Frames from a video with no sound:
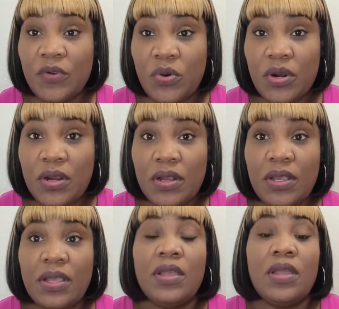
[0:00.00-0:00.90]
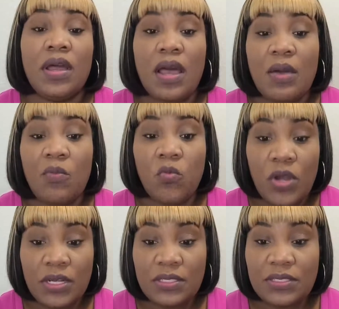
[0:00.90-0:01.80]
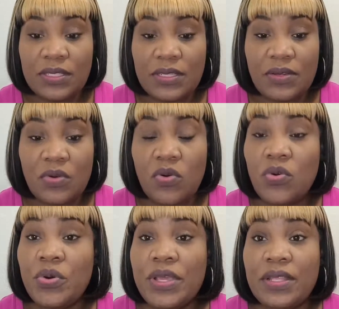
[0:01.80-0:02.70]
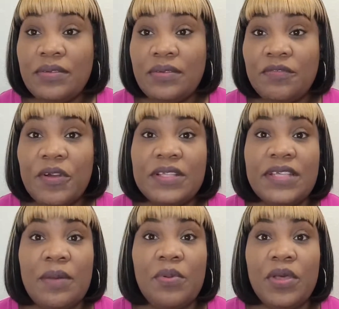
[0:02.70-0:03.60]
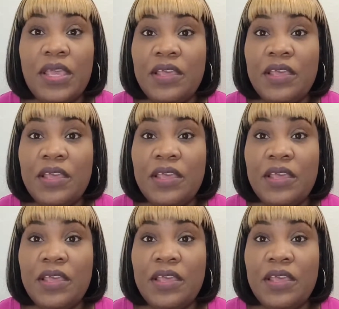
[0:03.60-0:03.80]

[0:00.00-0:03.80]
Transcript: for, for example,